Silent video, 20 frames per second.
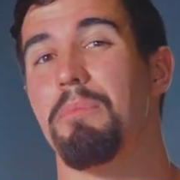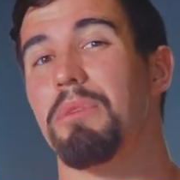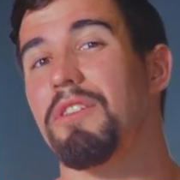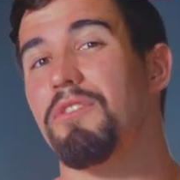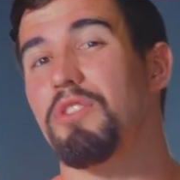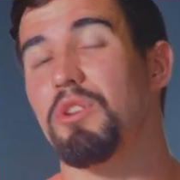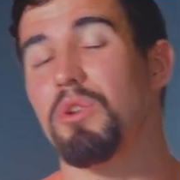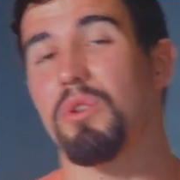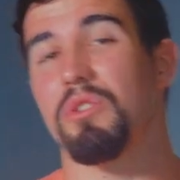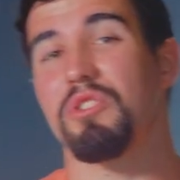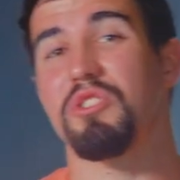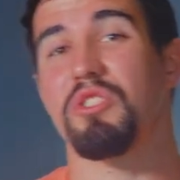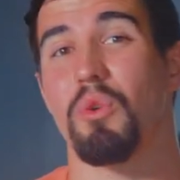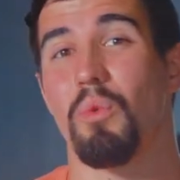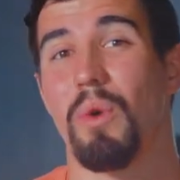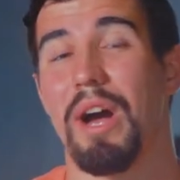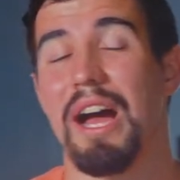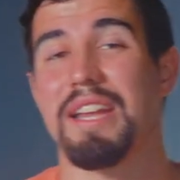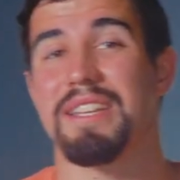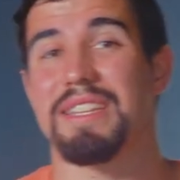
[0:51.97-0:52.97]
But if you go to
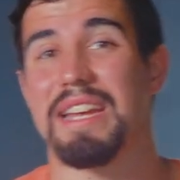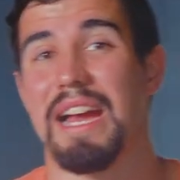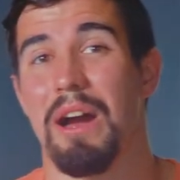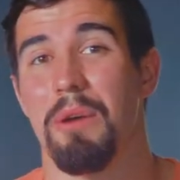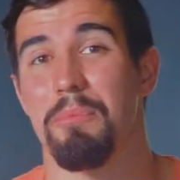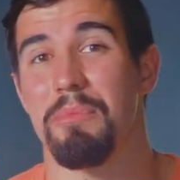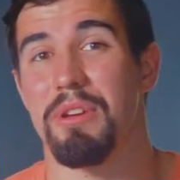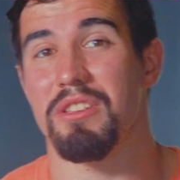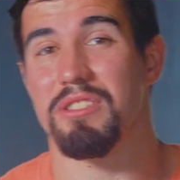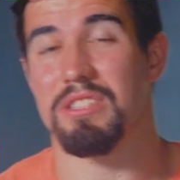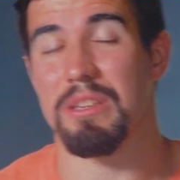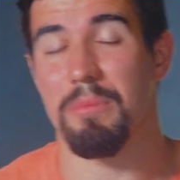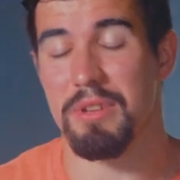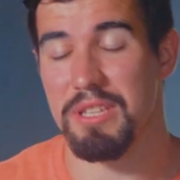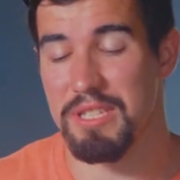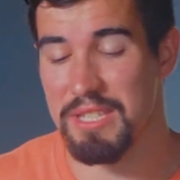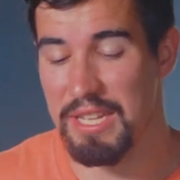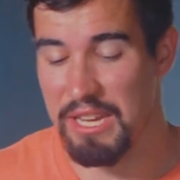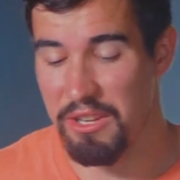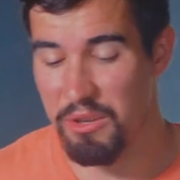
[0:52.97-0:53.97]
squat down because
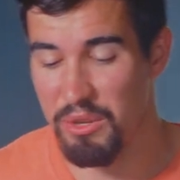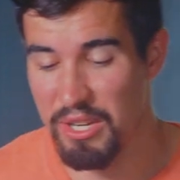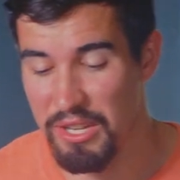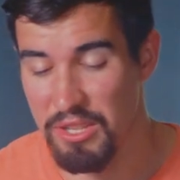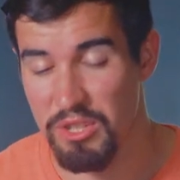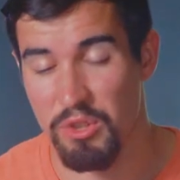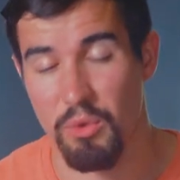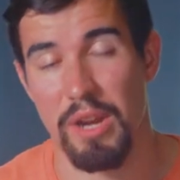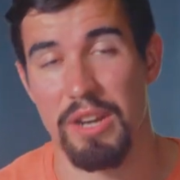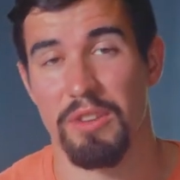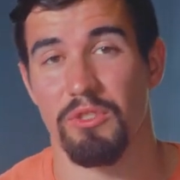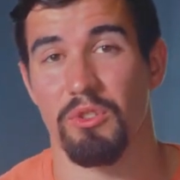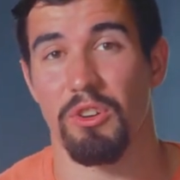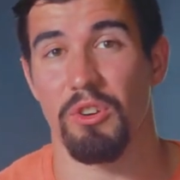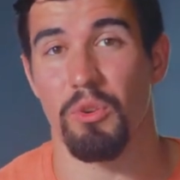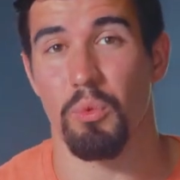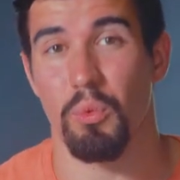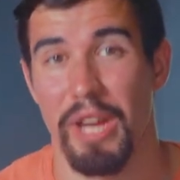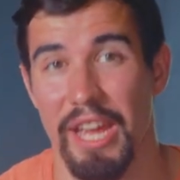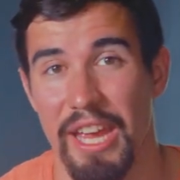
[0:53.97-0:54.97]
someone's saying you need to squat a
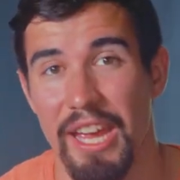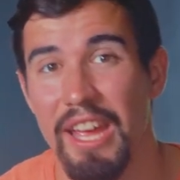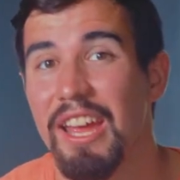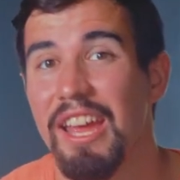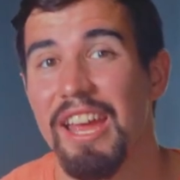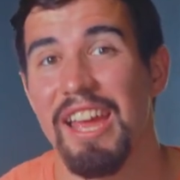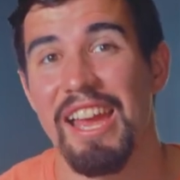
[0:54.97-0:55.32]
certain way